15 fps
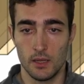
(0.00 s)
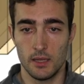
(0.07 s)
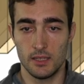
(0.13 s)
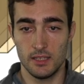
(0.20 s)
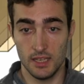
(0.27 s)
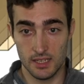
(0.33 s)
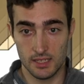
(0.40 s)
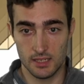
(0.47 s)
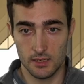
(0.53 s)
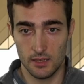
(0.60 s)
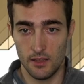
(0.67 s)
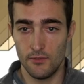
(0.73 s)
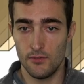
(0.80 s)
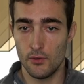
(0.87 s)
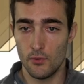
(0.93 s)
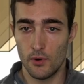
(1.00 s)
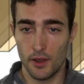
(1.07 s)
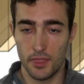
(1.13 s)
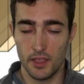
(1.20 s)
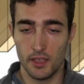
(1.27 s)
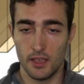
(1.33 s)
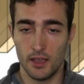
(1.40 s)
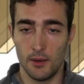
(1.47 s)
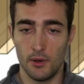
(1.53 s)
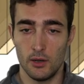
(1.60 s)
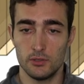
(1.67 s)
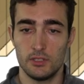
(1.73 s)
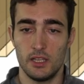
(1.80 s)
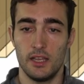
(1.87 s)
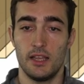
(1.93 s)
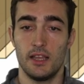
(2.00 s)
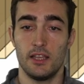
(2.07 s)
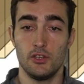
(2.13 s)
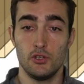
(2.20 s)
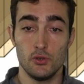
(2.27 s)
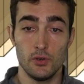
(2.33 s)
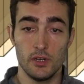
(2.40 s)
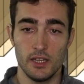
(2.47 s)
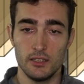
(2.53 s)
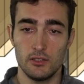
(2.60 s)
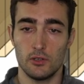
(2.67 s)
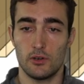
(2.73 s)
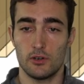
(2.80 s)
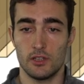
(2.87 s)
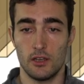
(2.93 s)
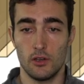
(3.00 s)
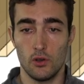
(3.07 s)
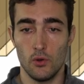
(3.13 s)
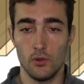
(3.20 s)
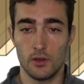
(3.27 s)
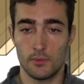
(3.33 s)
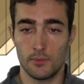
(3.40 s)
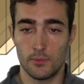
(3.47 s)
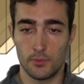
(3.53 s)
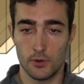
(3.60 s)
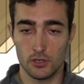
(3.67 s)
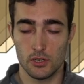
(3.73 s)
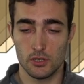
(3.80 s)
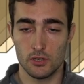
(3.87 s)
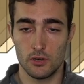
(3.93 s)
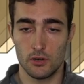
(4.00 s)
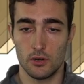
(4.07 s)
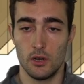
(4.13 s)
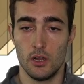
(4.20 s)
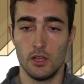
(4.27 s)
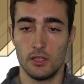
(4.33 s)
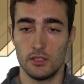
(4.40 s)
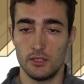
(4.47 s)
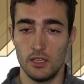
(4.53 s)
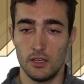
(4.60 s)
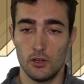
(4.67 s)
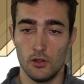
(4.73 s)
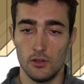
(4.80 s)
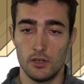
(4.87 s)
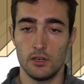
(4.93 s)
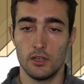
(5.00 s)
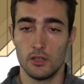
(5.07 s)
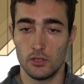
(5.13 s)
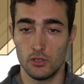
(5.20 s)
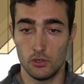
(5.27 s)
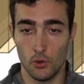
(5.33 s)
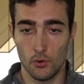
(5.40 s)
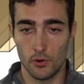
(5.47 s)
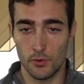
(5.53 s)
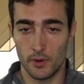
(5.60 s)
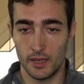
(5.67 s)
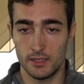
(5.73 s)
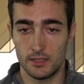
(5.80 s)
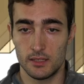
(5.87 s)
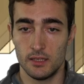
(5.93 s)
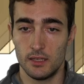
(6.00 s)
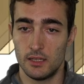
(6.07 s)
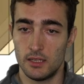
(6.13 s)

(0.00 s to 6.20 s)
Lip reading: Yes, if you were thinking about the unit or the encoder, processor, decoder, you were right.